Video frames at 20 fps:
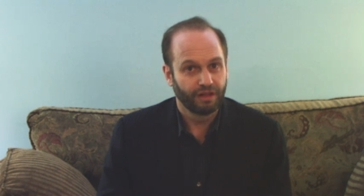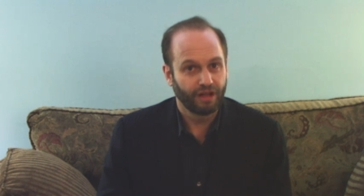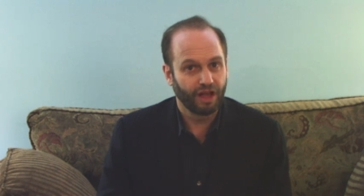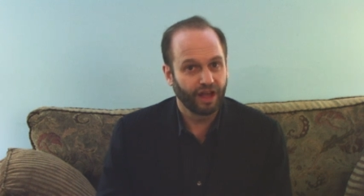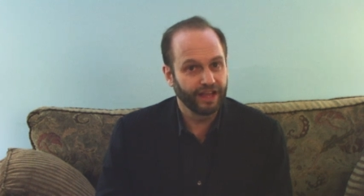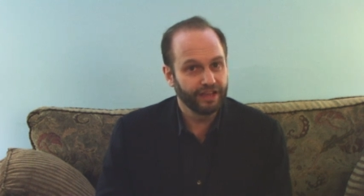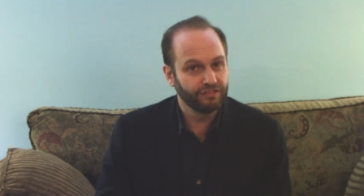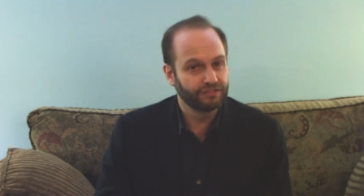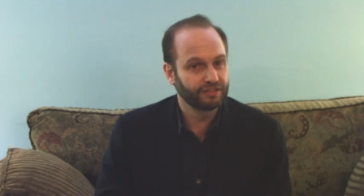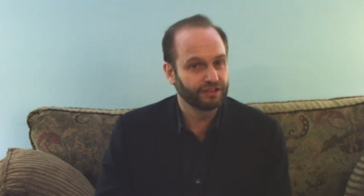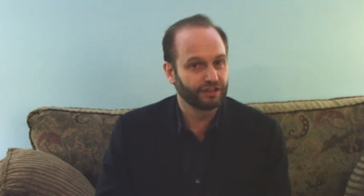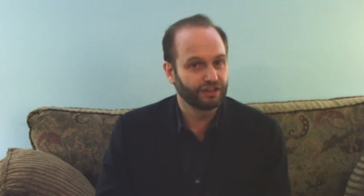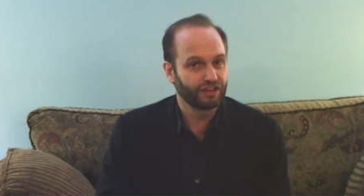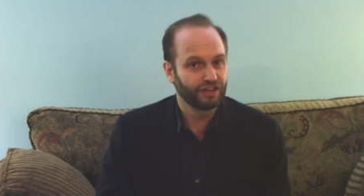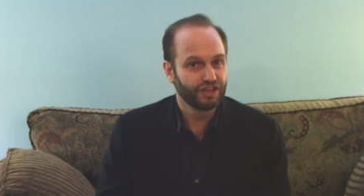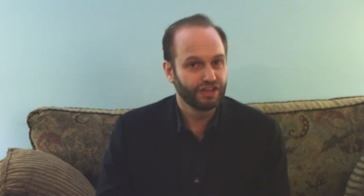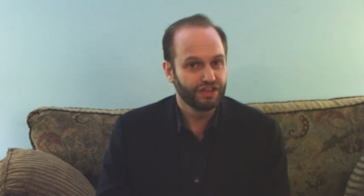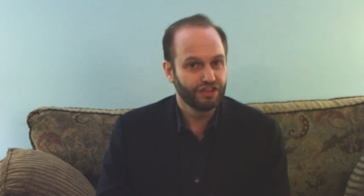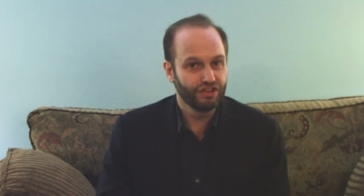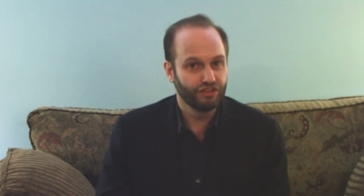
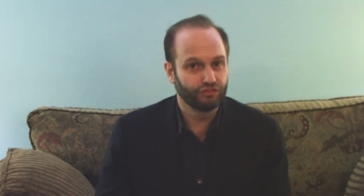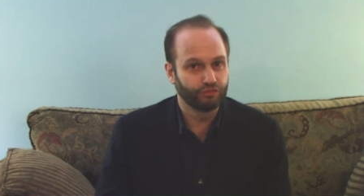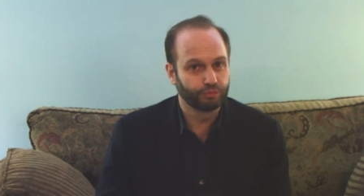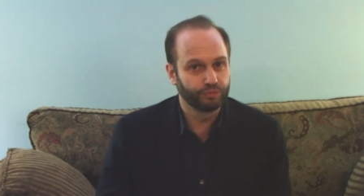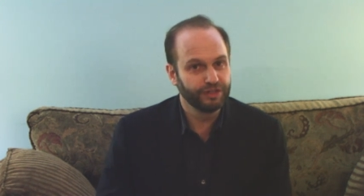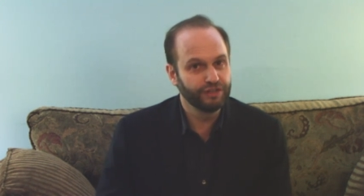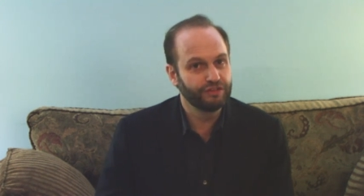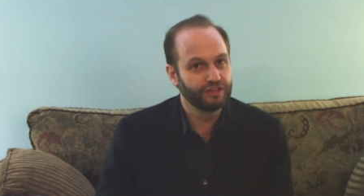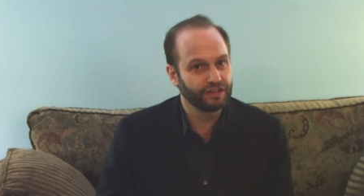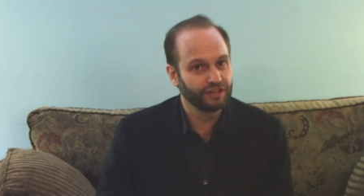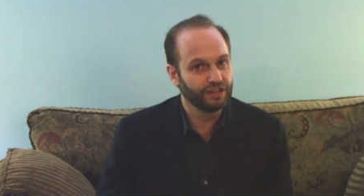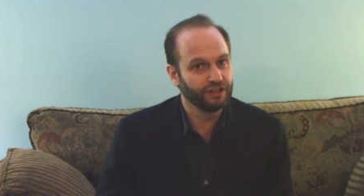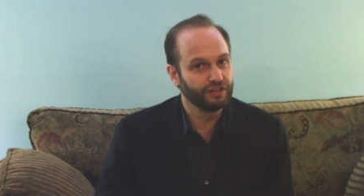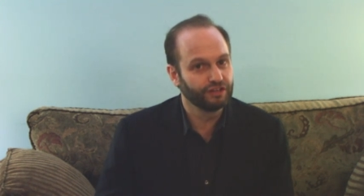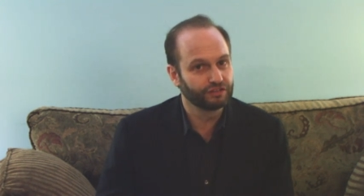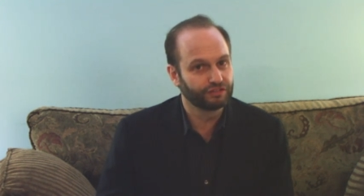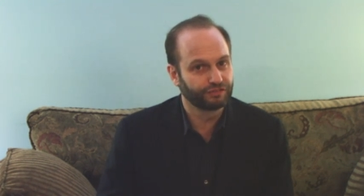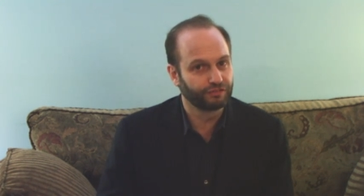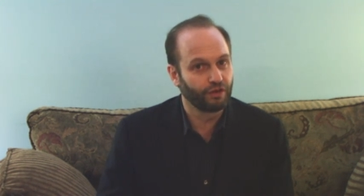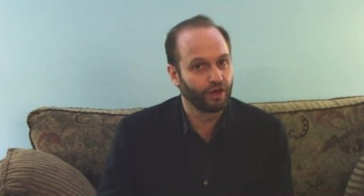Isaac is redigging
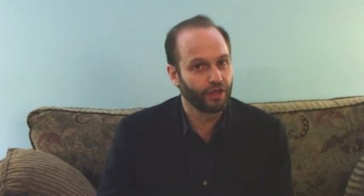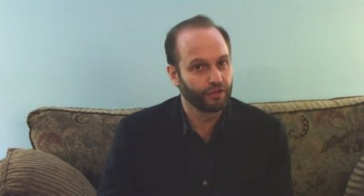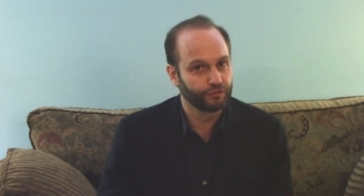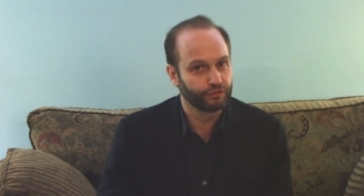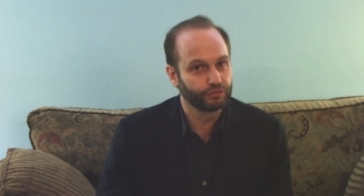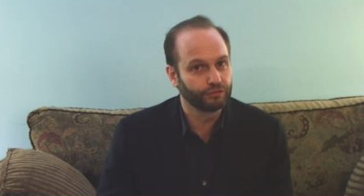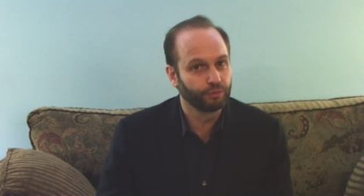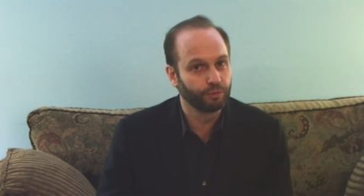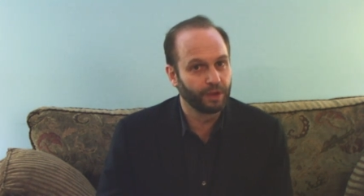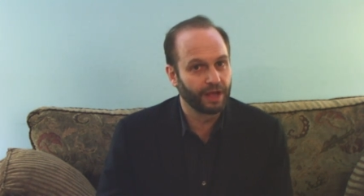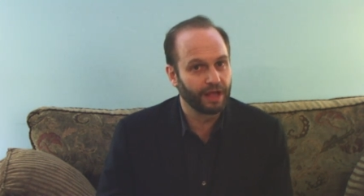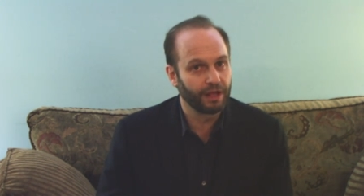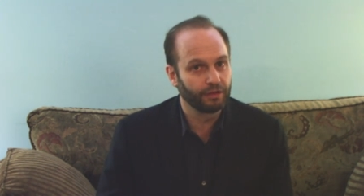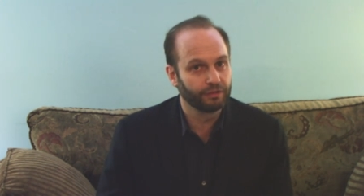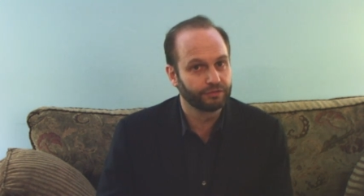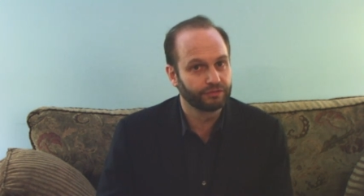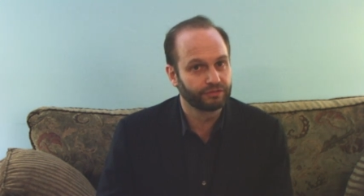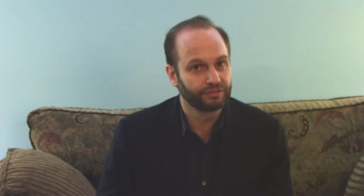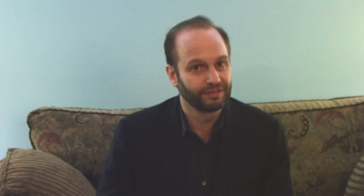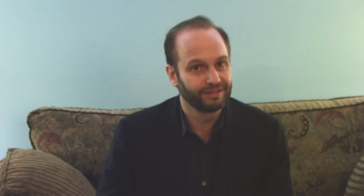his father's
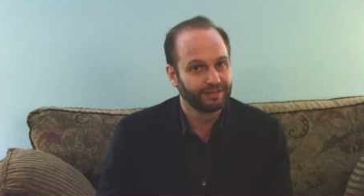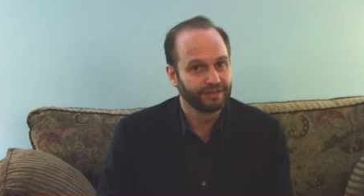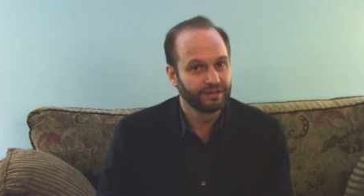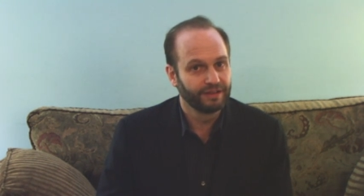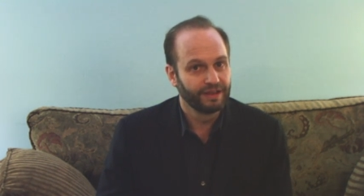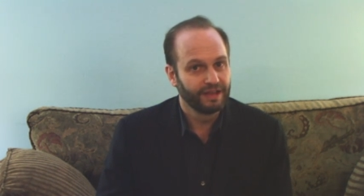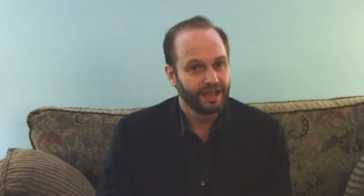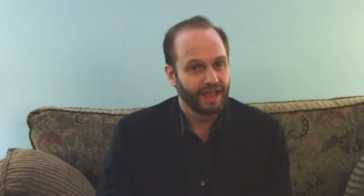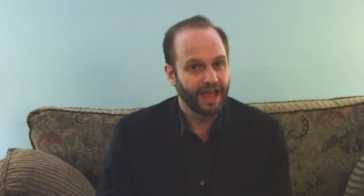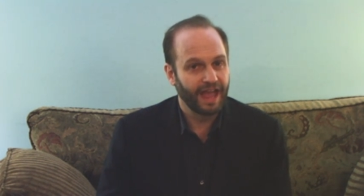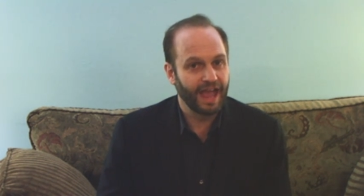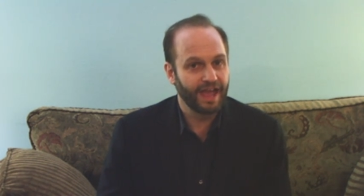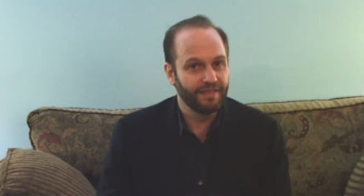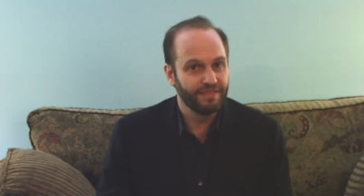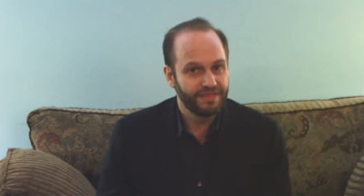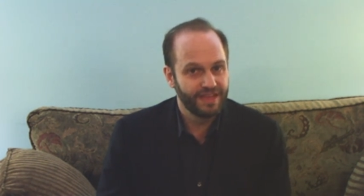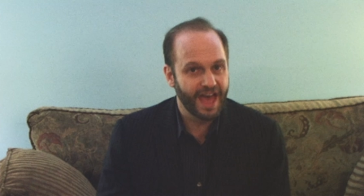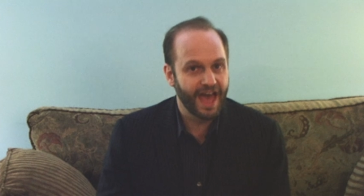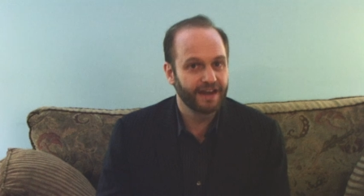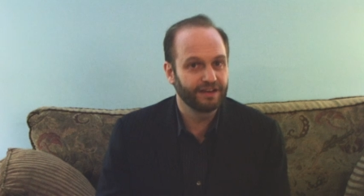wells,
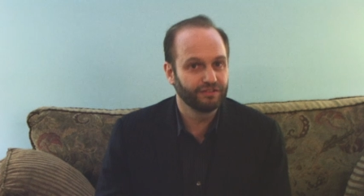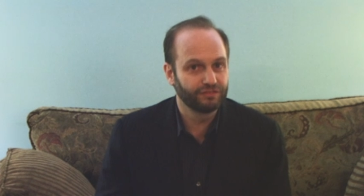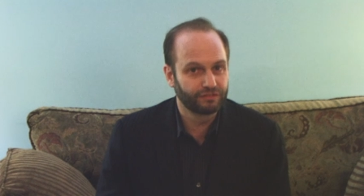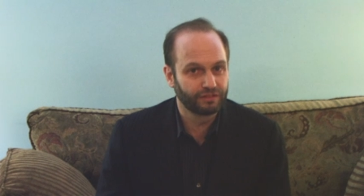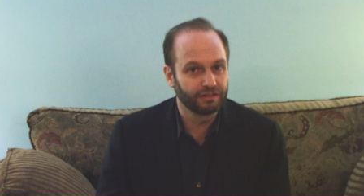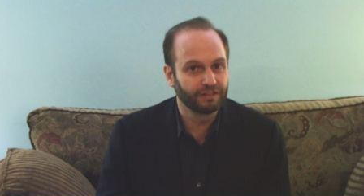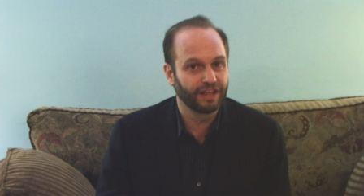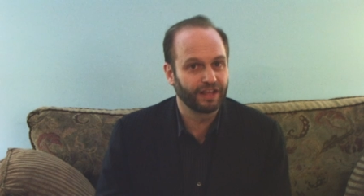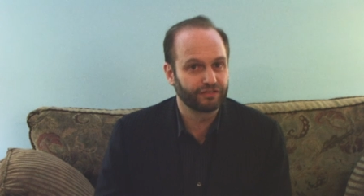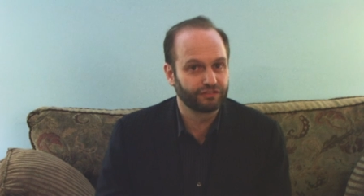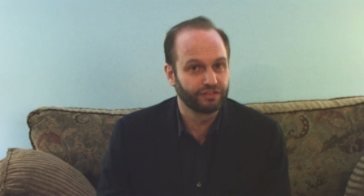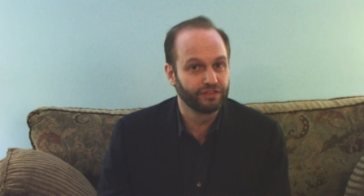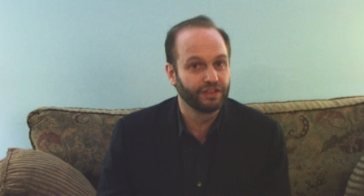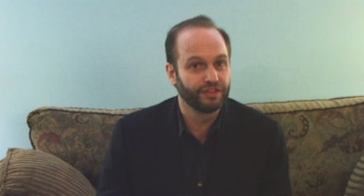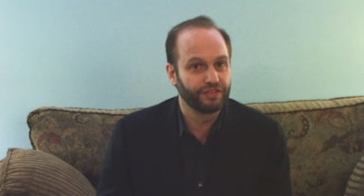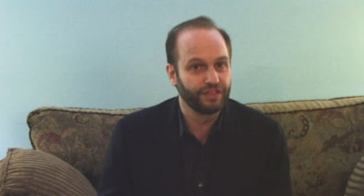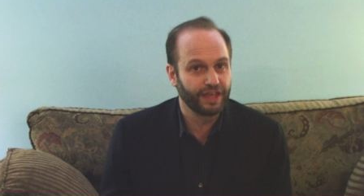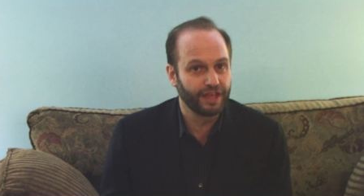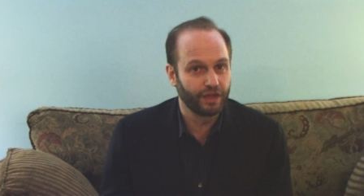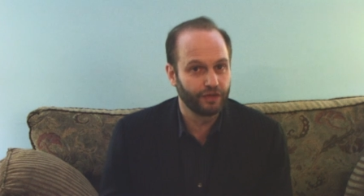and that is the lesson
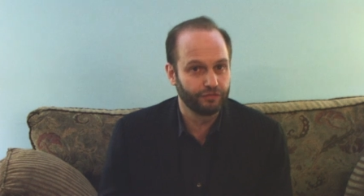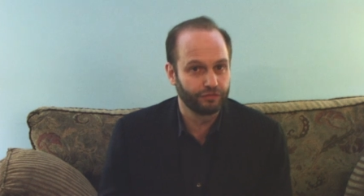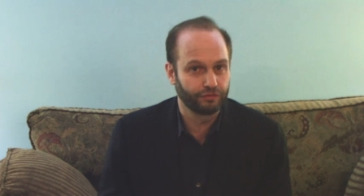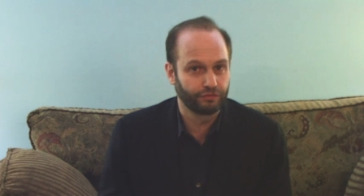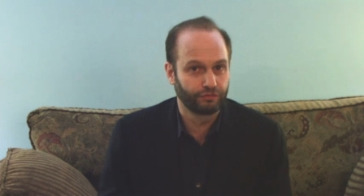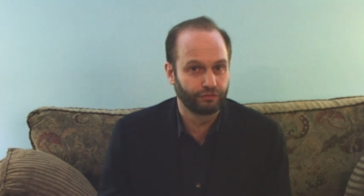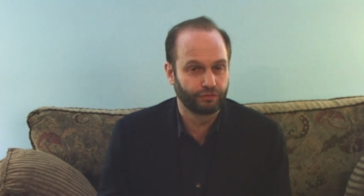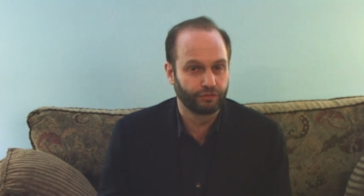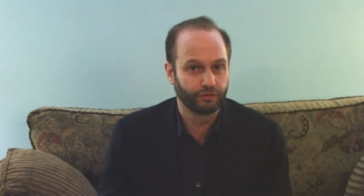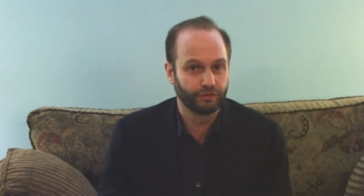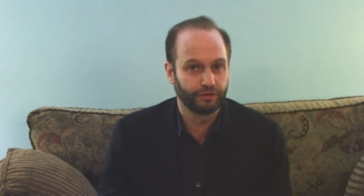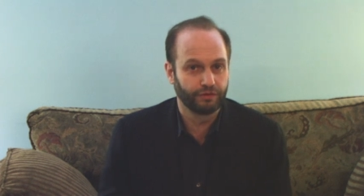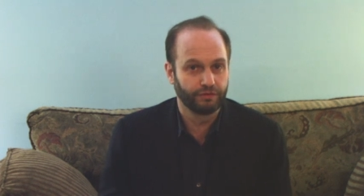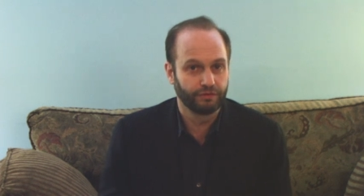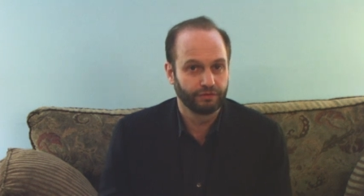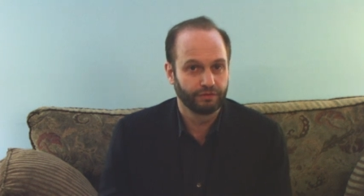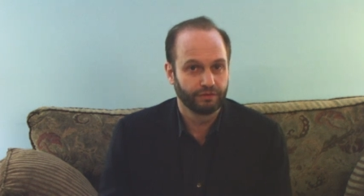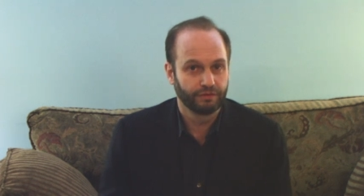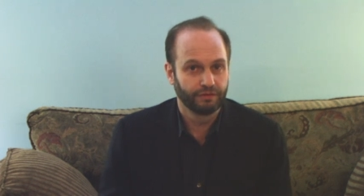that they understood.